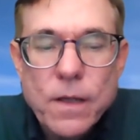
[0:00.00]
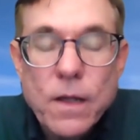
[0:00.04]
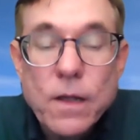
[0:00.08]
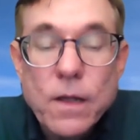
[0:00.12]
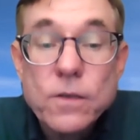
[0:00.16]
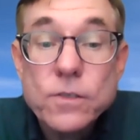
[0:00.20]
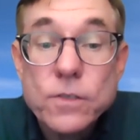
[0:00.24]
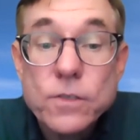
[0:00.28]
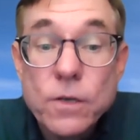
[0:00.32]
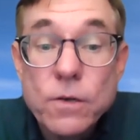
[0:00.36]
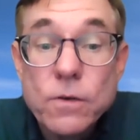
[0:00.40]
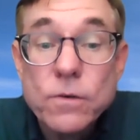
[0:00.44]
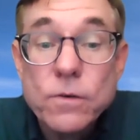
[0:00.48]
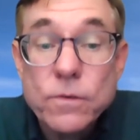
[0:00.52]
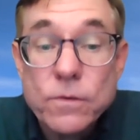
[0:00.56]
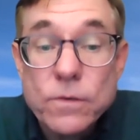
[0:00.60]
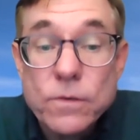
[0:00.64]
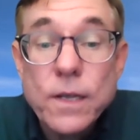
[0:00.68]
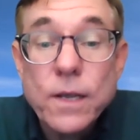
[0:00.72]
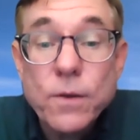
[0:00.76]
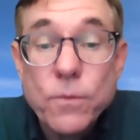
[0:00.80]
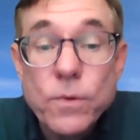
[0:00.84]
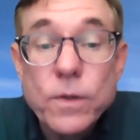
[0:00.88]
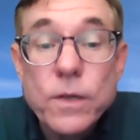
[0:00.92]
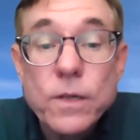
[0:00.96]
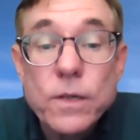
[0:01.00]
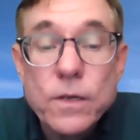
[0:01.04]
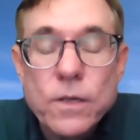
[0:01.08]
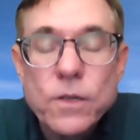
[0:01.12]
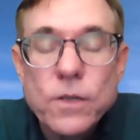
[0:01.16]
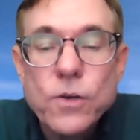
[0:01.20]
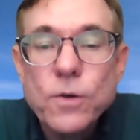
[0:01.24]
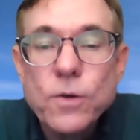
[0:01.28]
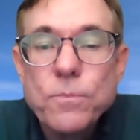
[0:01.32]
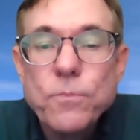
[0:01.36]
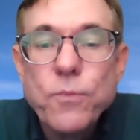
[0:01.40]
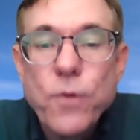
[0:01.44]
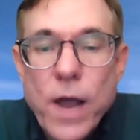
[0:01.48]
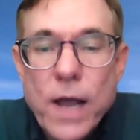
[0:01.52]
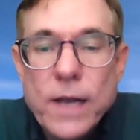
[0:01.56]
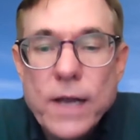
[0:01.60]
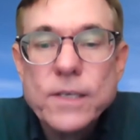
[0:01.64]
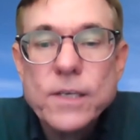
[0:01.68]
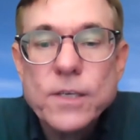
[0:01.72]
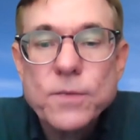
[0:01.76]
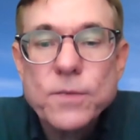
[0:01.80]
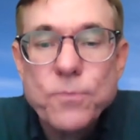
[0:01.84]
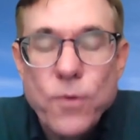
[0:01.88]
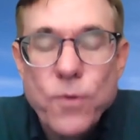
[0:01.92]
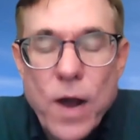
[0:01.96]
Soon, it will include
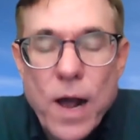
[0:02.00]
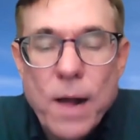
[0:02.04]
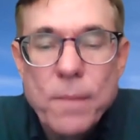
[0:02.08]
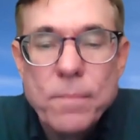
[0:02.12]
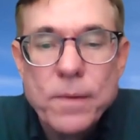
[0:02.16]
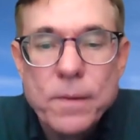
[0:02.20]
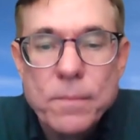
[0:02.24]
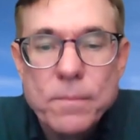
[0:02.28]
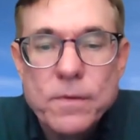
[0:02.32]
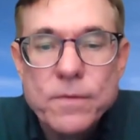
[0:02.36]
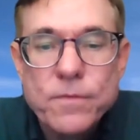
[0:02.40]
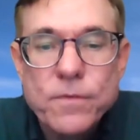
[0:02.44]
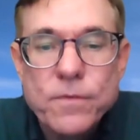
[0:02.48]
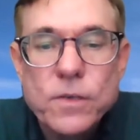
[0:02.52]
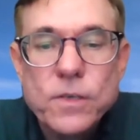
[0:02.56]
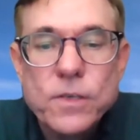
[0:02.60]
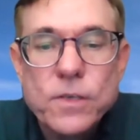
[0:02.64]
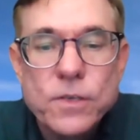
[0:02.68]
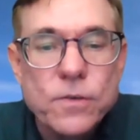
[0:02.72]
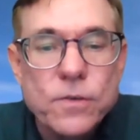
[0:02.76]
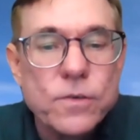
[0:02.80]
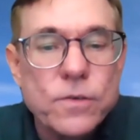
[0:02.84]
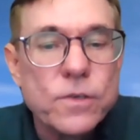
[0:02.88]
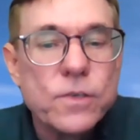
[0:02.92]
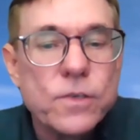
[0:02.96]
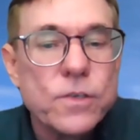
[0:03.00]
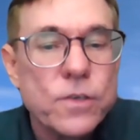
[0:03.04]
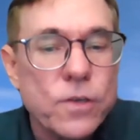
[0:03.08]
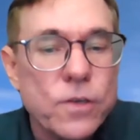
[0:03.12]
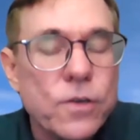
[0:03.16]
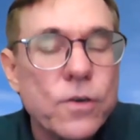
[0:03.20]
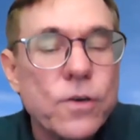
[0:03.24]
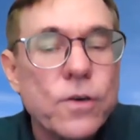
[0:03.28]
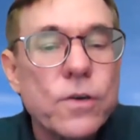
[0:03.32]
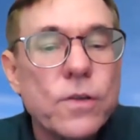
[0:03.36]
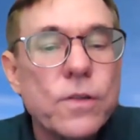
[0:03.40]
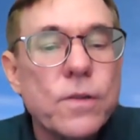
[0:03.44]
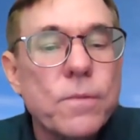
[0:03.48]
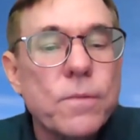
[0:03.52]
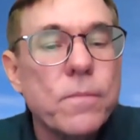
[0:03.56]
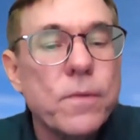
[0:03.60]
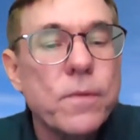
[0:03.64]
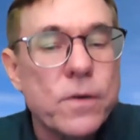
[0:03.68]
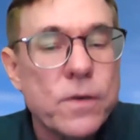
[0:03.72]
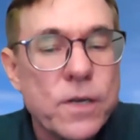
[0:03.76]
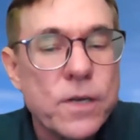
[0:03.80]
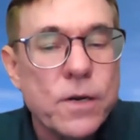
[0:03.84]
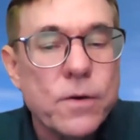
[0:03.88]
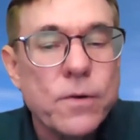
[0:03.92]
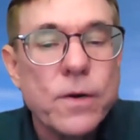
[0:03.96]
practice problems for students to learn the
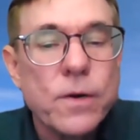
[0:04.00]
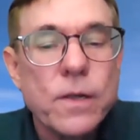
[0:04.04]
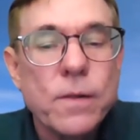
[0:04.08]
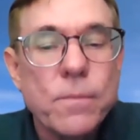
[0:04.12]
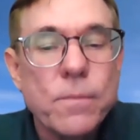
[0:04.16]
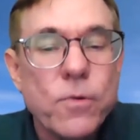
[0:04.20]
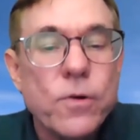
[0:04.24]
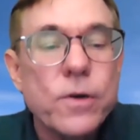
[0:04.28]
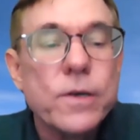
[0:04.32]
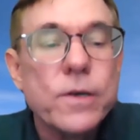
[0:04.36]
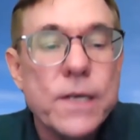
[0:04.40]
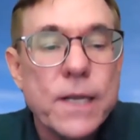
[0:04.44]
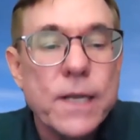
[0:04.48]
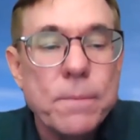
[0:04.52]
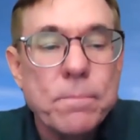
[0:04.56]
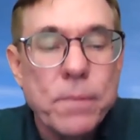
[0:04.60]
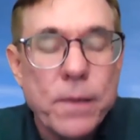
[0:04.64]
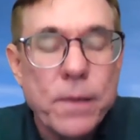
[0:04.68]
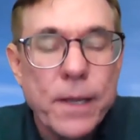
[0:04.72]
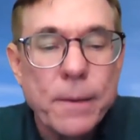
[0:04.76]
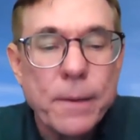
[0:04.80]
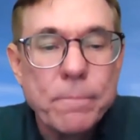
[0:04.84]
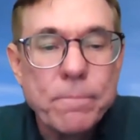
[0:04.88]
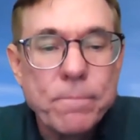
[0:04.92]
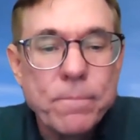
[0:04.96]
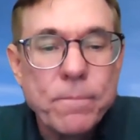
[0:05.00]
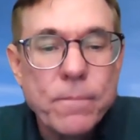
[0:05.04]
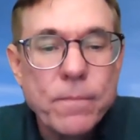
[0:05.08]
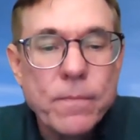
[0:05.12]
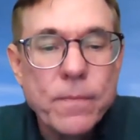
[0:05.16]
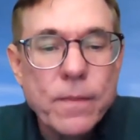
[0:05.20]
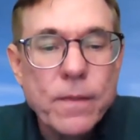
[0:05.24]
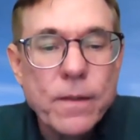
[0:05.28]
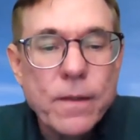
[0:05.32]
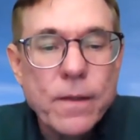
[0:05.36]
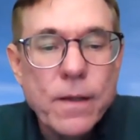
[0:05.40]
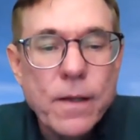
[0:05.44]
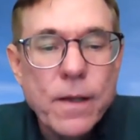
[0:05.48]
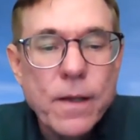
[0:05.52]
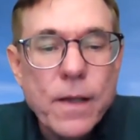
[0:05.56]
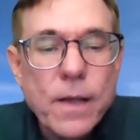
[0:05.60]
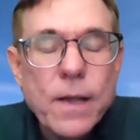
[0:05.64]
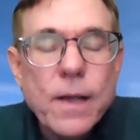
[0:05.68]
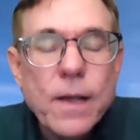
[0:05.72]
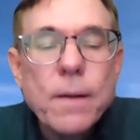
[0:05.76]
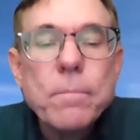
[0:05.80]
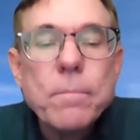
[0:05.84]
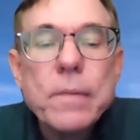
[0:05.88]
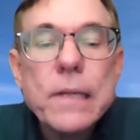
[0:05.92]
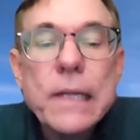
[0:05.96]
material more deeply.
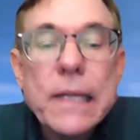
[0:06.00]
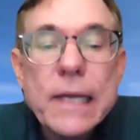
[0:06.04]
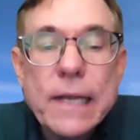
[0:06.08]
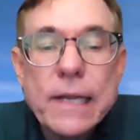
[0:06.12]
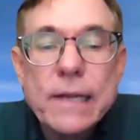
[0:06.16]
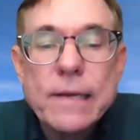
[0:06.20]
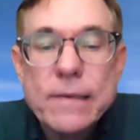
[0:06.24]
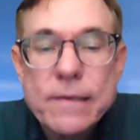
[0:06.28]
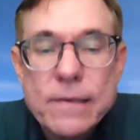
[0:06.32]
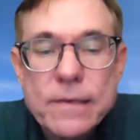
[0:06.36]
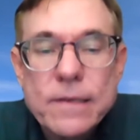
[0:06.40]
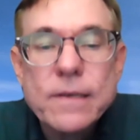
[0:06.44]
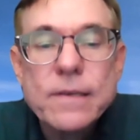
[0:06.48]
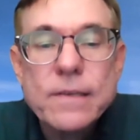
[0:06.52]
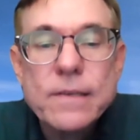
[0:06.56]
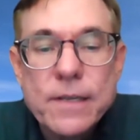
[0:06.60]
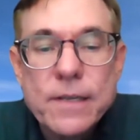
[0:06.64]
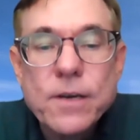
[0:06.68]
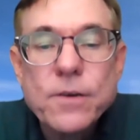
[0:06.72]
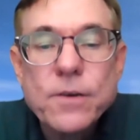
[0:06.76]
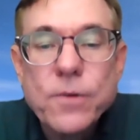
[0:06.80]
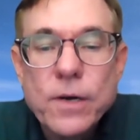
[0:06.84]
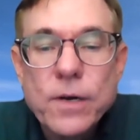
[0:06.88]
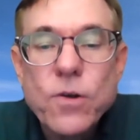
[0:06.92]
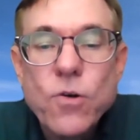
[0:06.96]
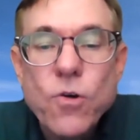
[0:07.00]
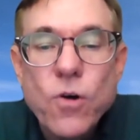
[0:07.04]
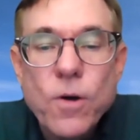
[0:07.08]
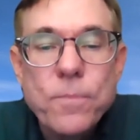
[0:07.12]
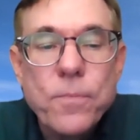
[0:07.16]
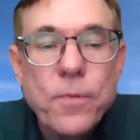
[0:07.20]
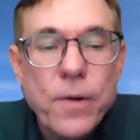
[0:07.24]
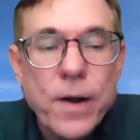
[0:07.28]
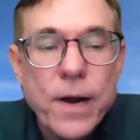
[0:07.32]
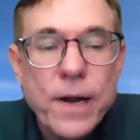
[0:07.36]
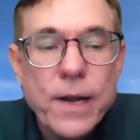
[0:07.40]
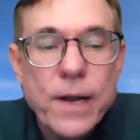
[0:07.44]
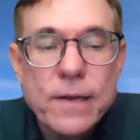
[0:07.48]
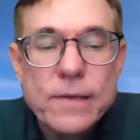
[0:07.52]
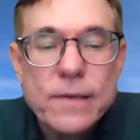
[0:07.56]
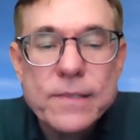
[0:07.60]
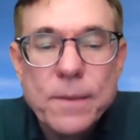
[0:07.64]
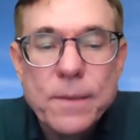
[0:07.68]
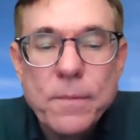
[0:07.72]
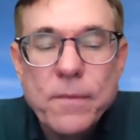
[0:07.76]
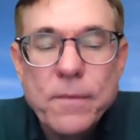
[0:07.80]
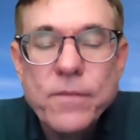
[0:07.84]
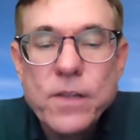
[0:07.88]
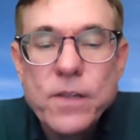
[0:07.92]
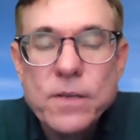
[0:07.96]
Please consider incorporating
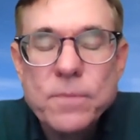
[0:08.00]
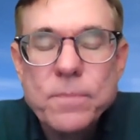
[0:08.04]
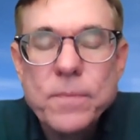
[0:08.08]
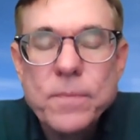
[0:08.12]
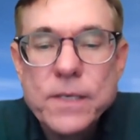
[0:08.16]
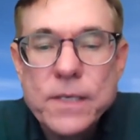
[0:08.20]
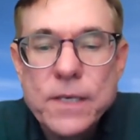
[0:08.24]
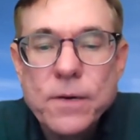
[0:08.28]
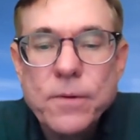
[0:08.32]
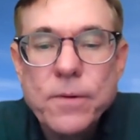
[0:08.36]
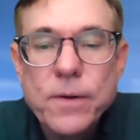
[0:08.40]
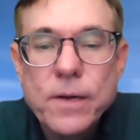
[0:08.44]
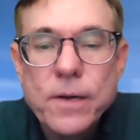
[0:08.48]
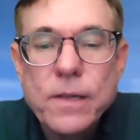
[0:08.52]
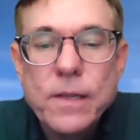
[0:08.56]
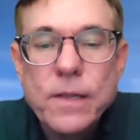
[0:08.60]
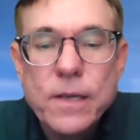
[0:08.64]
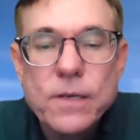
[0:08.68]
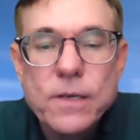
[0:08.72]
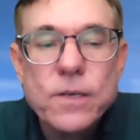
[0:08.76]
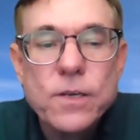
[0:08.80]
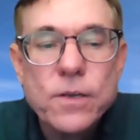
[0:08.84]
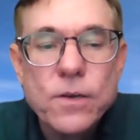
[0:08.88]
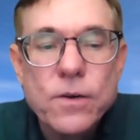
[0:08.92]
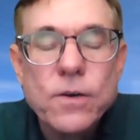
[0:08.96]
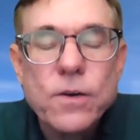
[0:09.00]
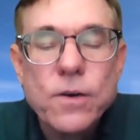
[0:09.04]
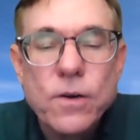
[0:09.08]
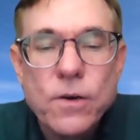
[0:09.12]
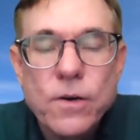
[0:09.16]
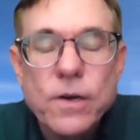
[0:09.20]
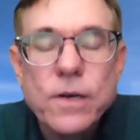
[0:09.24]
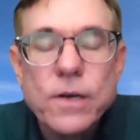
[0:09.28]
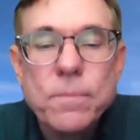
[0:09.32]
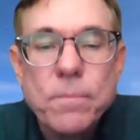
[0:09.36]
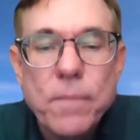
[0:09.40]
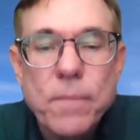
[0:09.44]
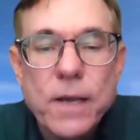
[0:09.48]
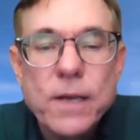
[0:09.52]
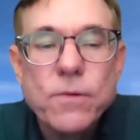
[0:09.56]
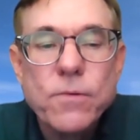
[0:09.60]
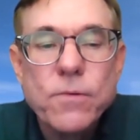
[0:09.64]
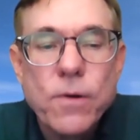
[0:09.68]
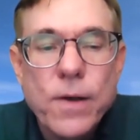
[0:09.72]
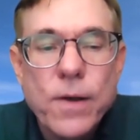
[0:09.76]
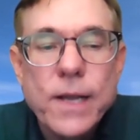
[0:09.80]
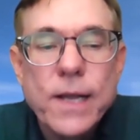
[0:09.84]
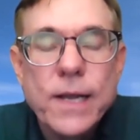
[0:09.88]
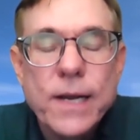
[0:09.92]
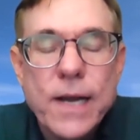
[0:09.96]
some of this material into your current
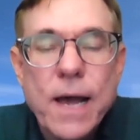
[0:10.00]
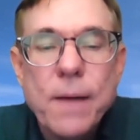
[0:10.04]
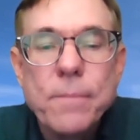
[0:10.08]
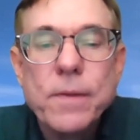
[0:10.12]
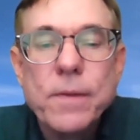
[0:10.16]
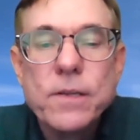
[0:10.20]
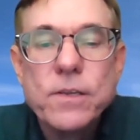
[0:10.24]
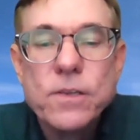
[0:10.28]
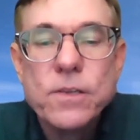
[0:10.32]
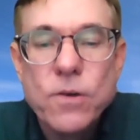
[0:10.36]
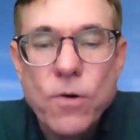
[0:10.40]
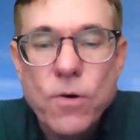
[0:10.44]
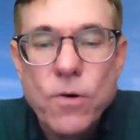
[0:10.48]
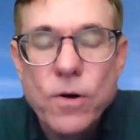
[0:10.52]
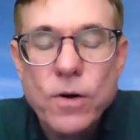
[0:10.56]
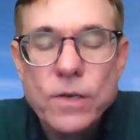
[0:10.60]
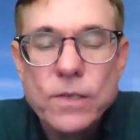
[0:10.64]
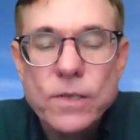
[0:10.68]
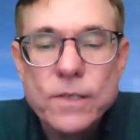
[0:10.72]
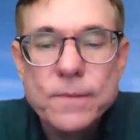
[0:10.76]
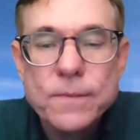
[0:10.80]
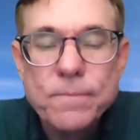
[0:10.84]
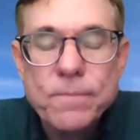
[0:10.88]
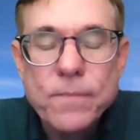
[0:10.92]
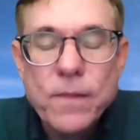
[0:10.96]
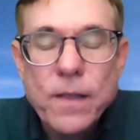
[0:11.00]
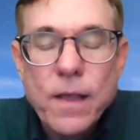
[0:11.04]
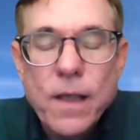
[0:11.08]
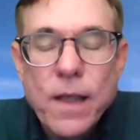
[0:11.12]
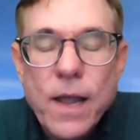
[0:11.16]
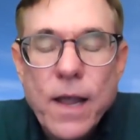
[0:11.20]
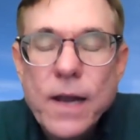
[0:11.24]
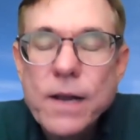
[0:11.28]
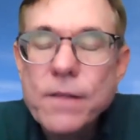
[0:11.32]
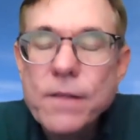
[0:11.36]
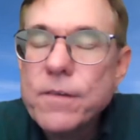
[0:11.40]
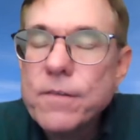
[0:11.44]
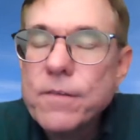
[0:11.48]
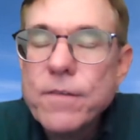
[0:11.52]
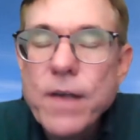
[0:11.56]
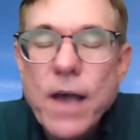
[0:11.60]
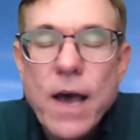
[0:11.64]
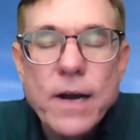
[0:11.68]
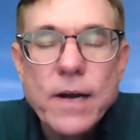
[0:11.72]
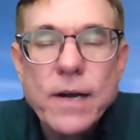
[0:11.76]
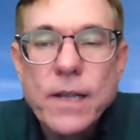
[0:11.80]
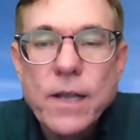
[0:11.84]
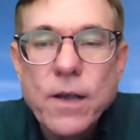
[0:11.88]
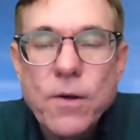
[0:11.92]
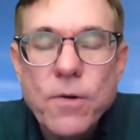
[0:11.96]
microeconomics course. And if you've got
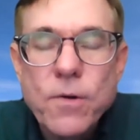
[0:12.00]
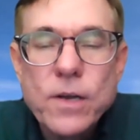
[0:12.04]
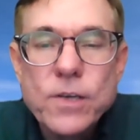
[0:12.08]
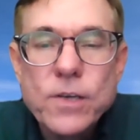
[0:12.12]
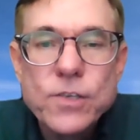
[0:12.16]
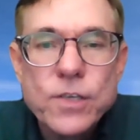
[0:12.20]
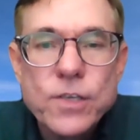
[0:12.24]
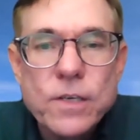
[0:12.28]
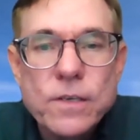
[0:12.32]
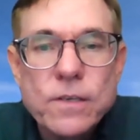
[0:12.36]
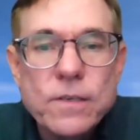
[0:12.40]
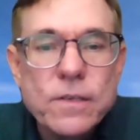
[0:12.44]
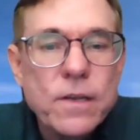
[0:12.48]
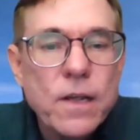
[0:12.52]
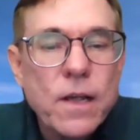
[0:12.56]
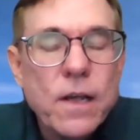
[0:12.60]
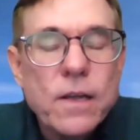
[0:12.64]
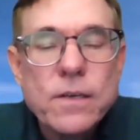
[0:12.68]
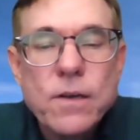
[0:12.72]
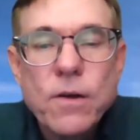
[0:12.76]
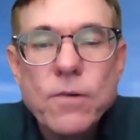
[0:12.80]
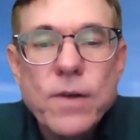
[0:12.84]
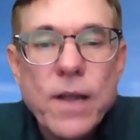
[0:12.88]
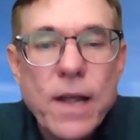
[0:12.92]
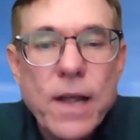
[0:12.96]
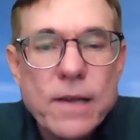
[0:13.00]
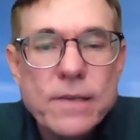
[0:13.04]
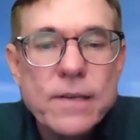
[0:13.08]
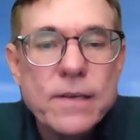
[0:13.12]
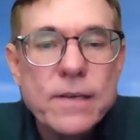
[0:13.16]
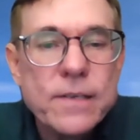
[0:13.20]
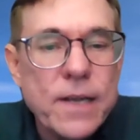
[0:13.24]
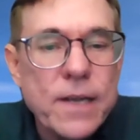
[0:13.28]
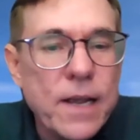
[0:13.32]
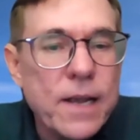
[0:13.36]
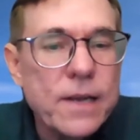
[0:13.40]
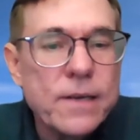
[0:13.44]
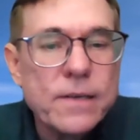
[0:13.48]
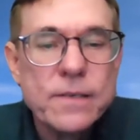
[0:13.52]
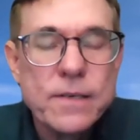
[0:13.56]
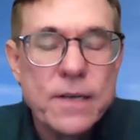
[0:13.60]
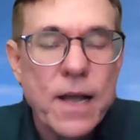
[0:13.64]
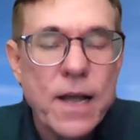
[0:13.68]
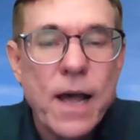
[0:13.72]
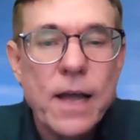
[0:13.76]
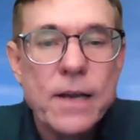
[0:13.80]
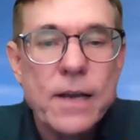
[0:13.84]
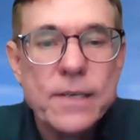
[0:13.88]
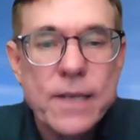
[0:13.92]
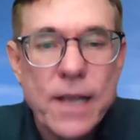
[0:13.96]
any questions, don't hesitate to
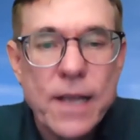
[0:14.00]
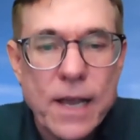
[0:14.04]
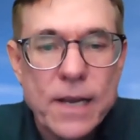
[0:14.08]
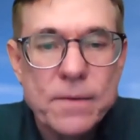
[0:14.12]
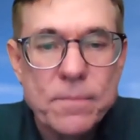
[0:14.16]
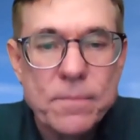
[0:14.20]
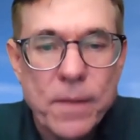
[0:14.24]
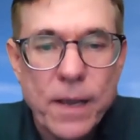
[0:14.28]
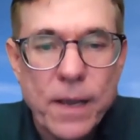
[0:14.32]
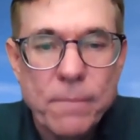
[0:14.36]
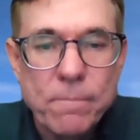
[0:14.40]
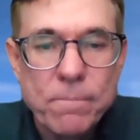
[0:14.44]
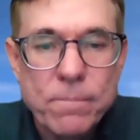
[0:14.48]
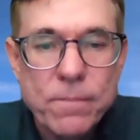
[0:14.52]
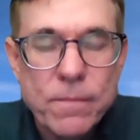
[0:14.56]
contact me.